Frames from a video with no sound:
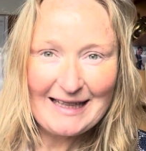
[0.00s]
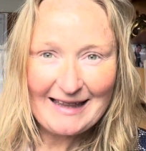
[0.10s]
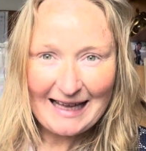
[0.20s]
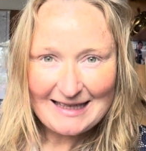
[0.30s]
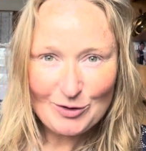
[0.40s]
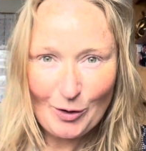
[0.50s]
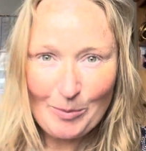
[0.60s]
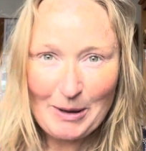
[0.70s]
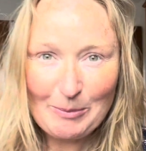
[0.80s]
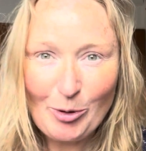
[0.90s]
that's not a
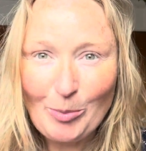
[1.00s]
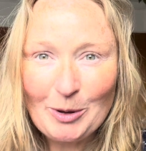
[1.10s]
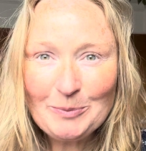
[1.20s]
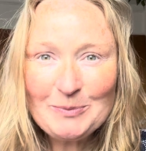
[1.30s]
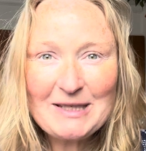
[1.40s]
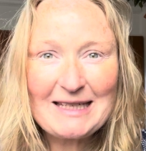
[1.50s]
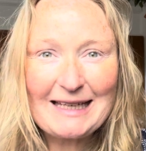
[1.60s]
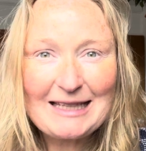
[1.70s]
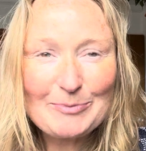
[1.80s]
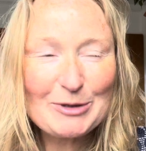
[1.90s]
big problem. Stick
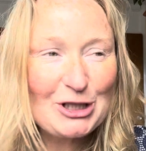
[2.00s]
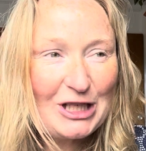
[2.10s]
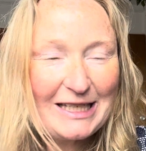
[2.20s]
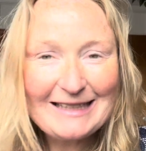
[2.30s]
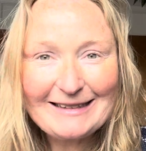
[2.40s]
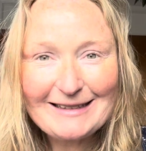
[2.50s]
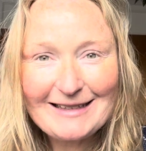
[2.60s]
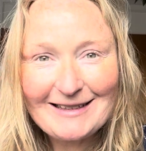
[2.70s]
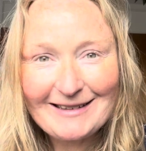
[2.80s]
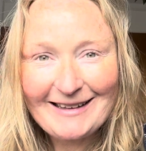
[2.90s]
it in the machine and
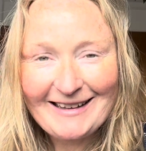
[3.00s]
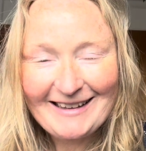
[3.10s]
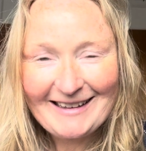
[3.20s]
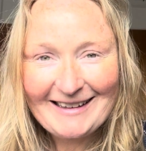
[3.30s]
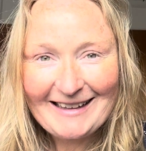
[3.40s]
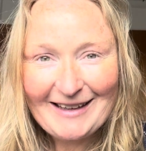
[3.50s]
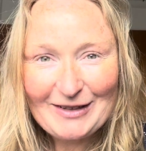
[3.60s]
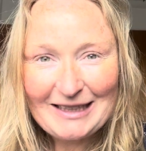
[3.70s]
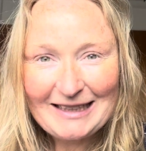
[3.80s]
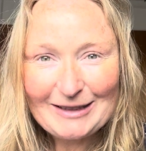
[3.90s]
give it
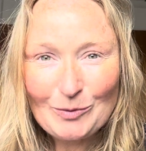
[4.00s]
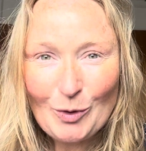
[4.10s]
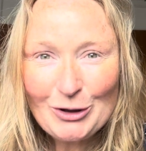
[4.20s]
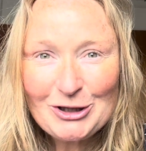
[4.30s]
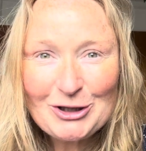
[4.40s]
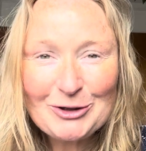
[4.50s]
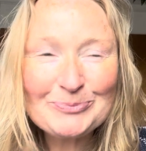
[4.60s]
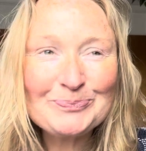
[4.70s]
a little wash.